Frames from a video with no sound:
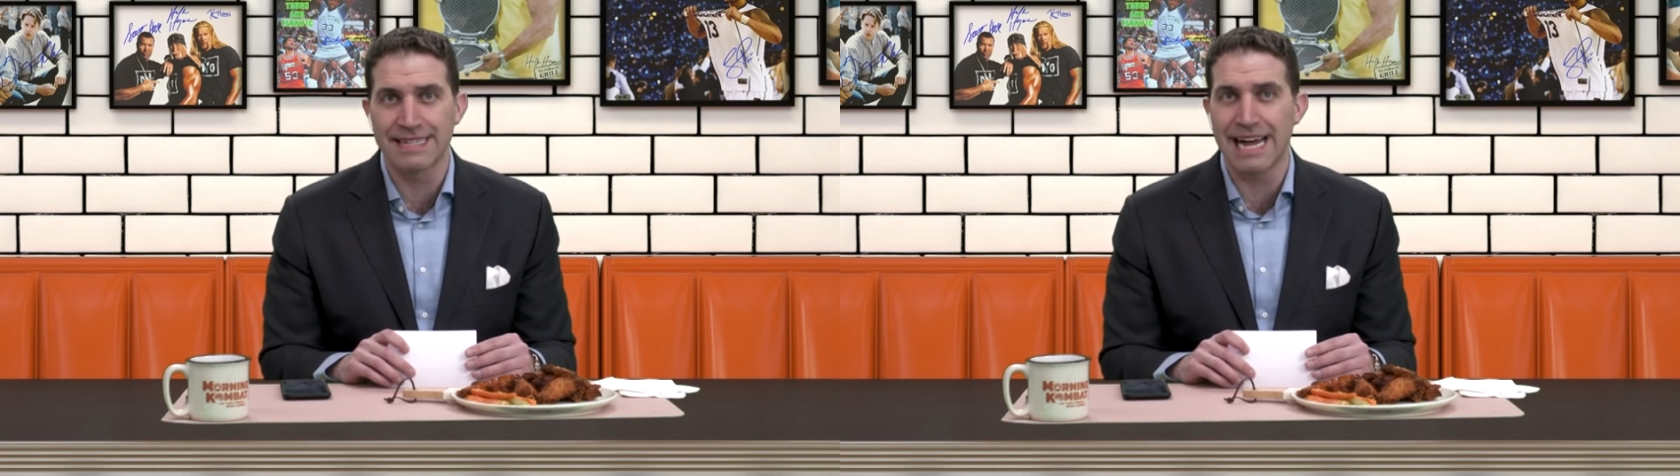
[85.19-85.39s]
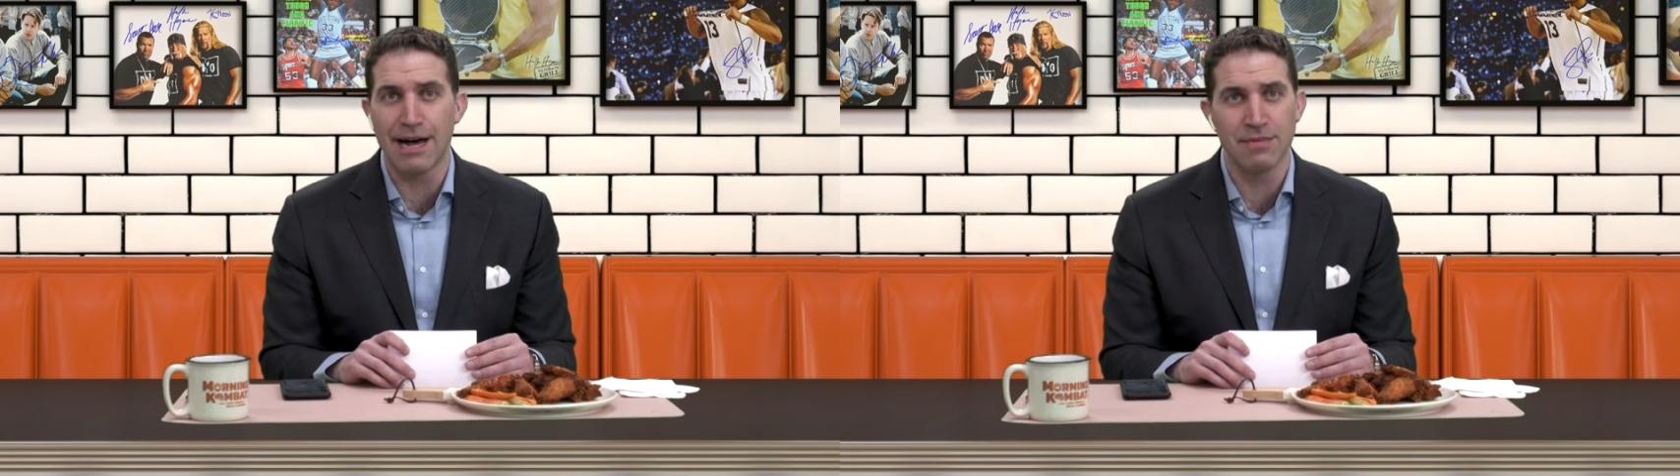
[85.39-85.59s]

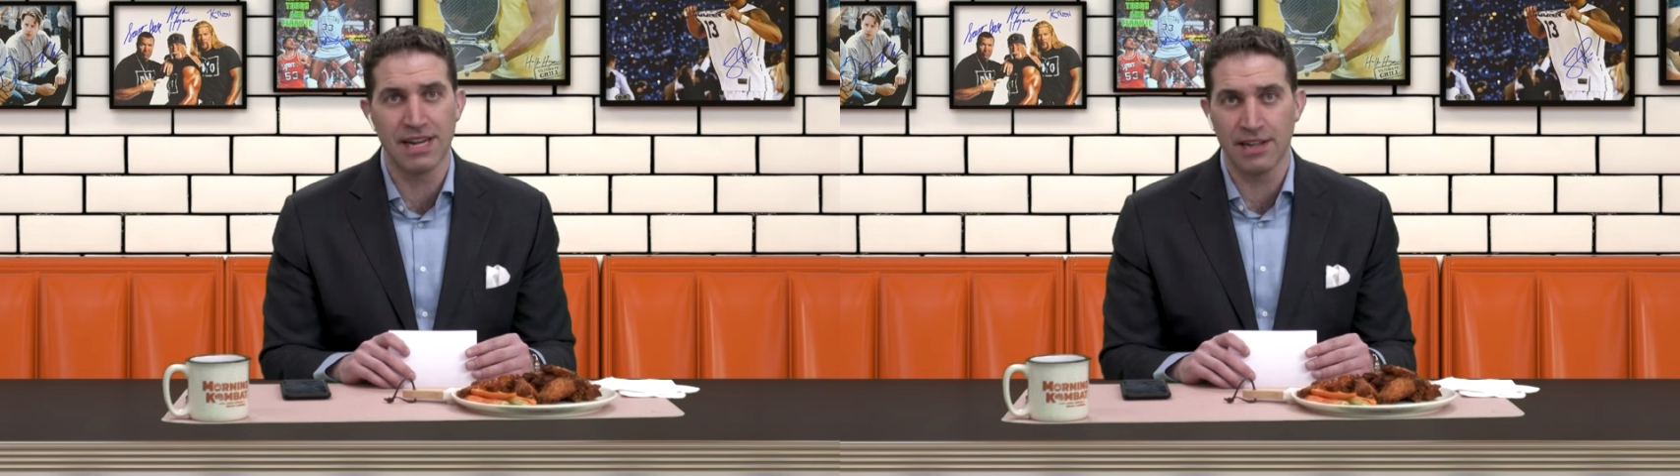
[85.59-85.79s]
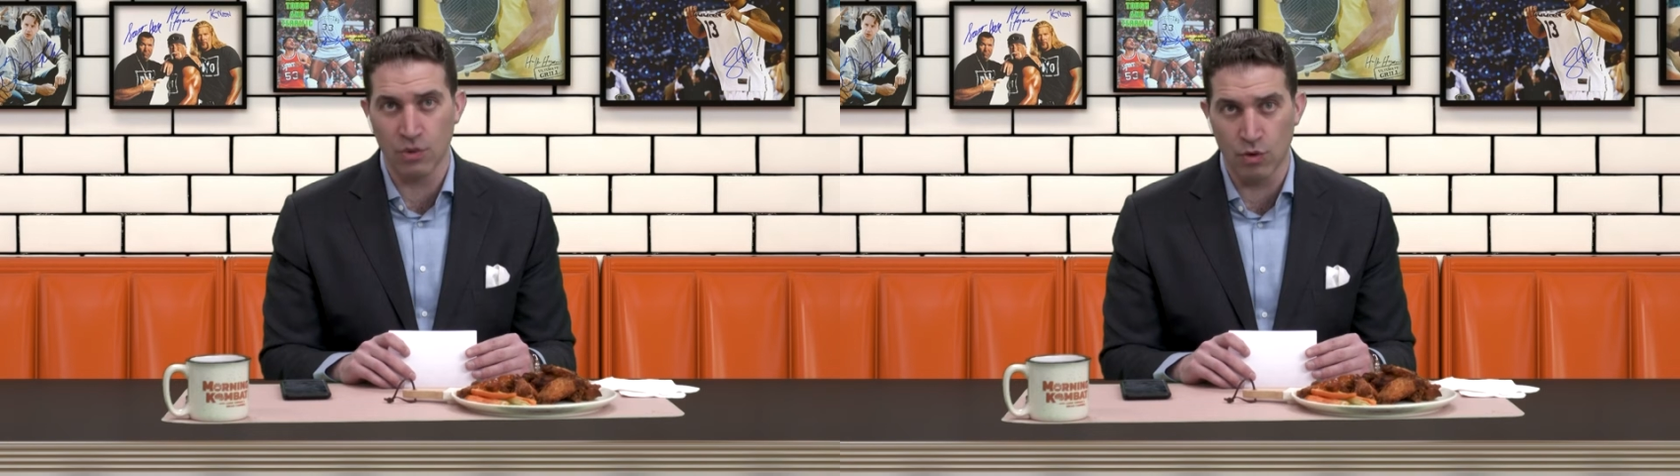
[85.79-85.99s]

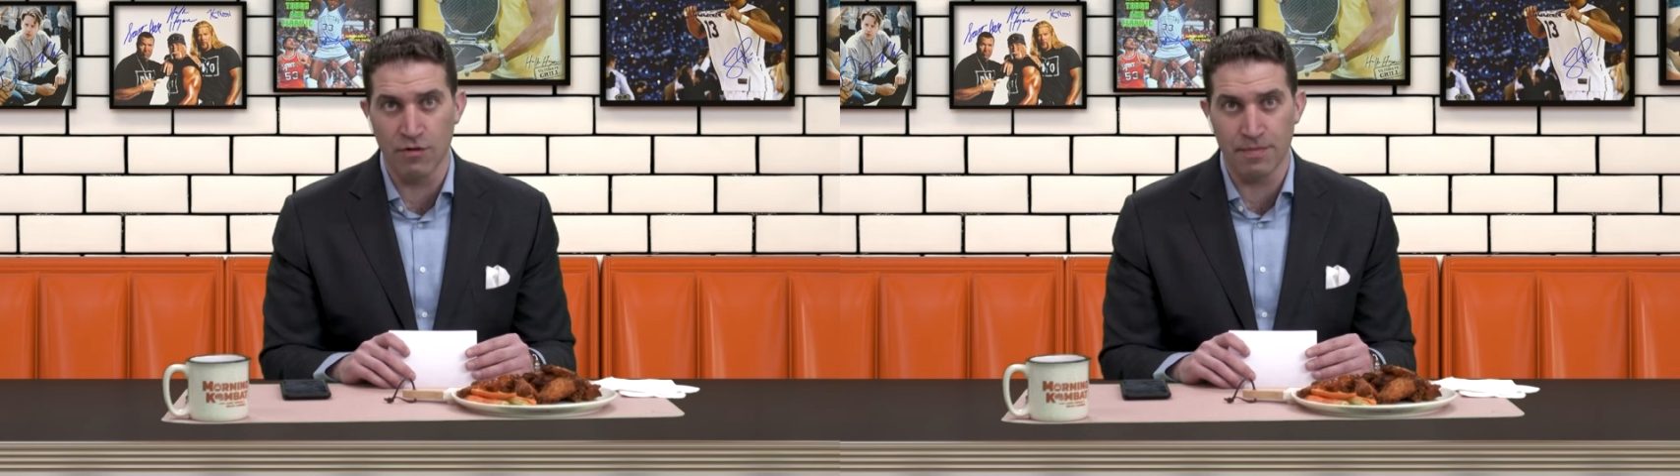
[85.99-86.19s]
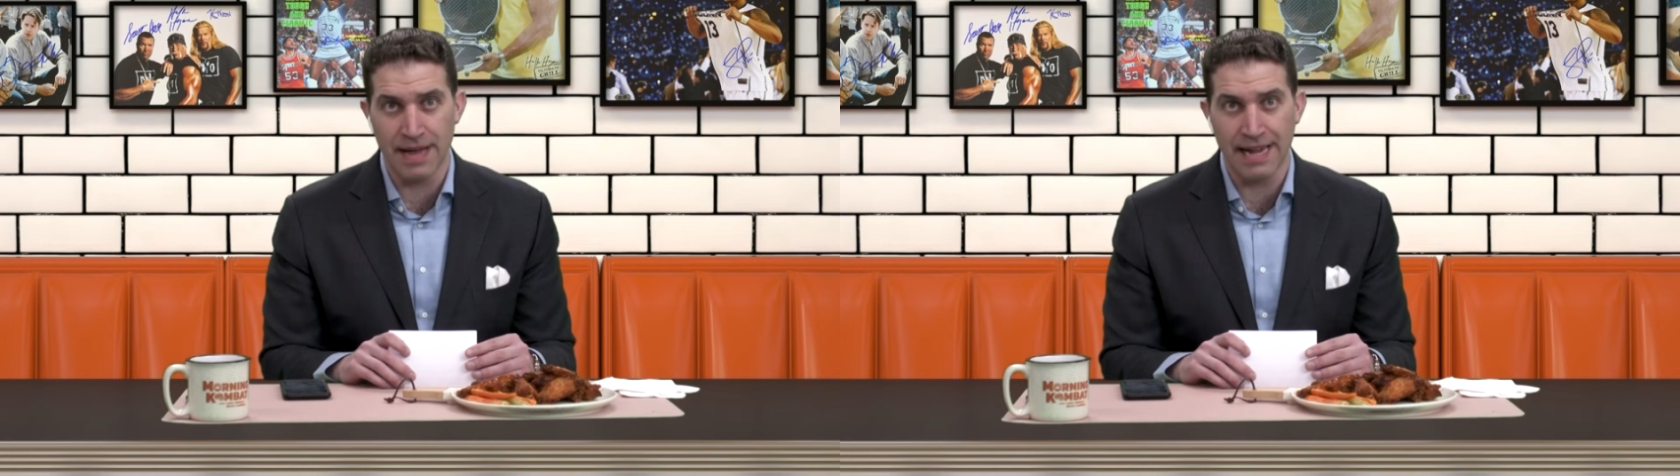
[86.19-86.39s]
dominated the
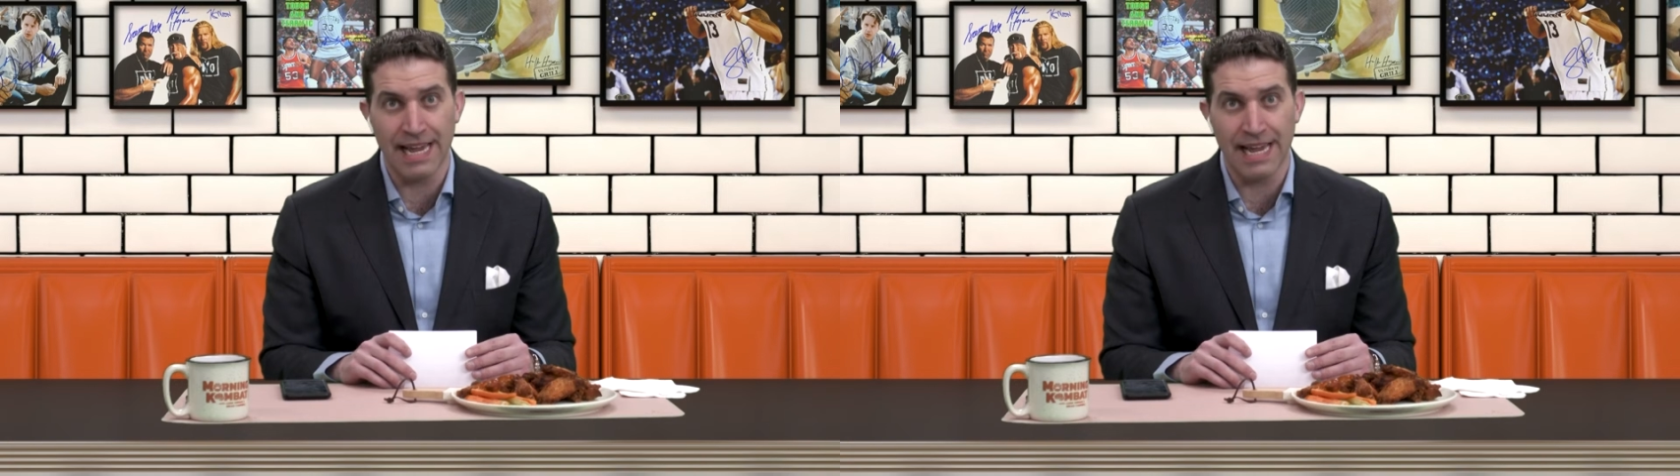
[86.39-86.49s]
Wolfpack,